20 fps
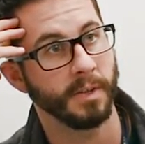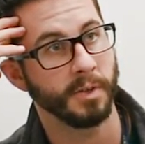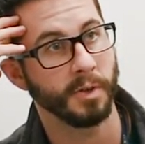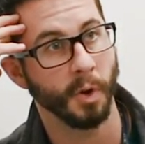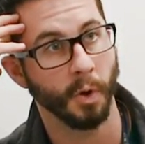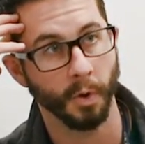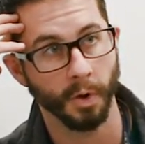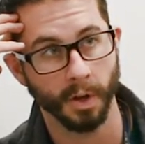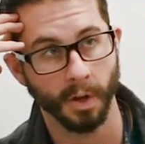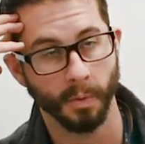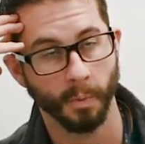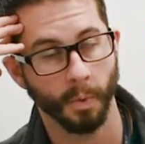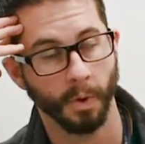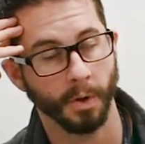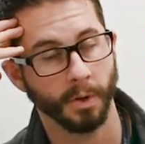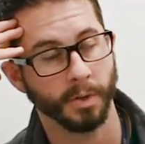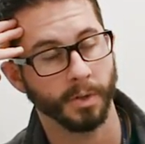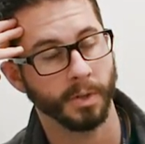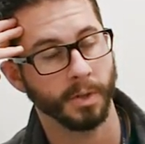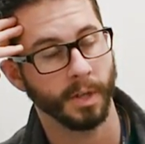sodium
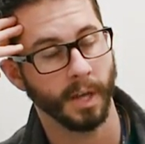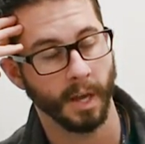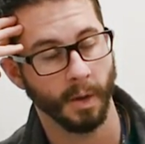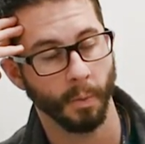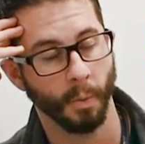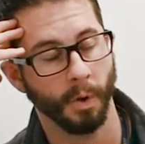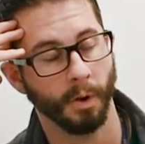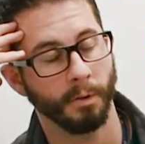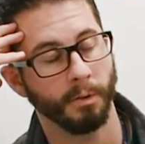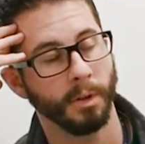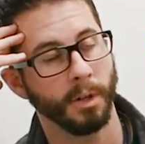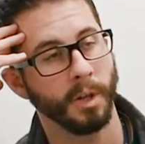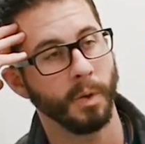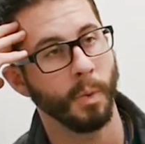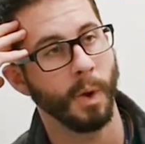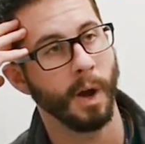works can work really